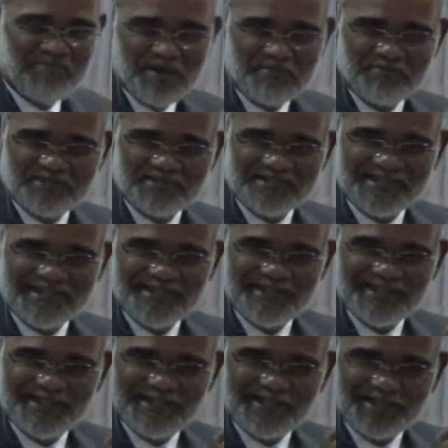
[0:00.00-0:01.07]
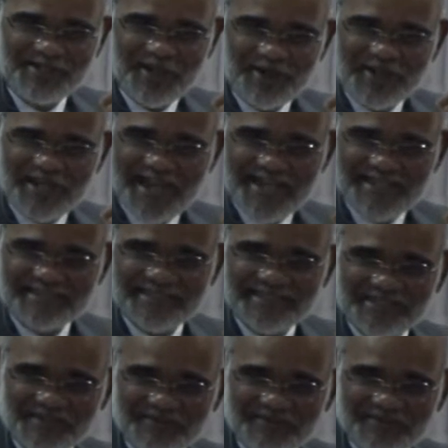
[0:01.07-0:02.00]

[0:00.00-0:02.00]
purpose that God has